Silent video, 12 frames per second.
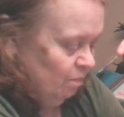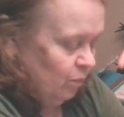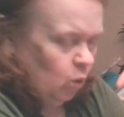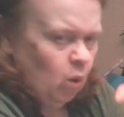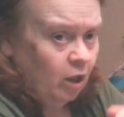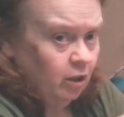
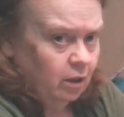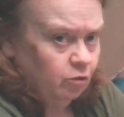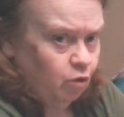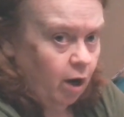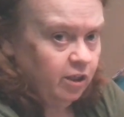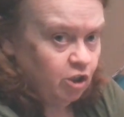Well, I'll
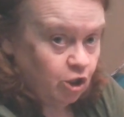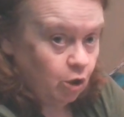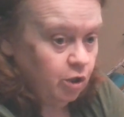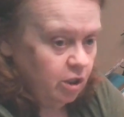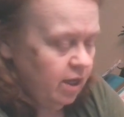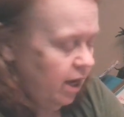try to show
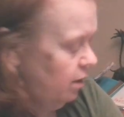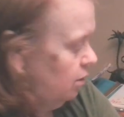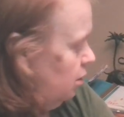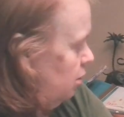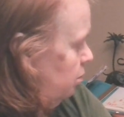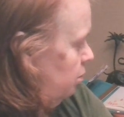you that
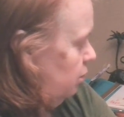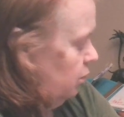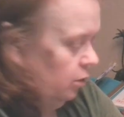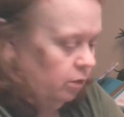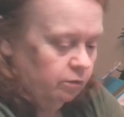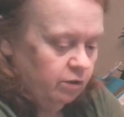
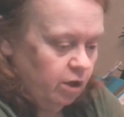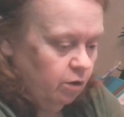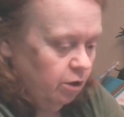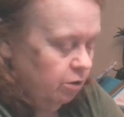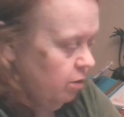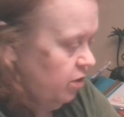on the video
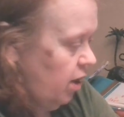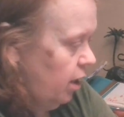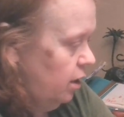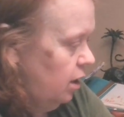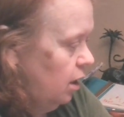here in a second.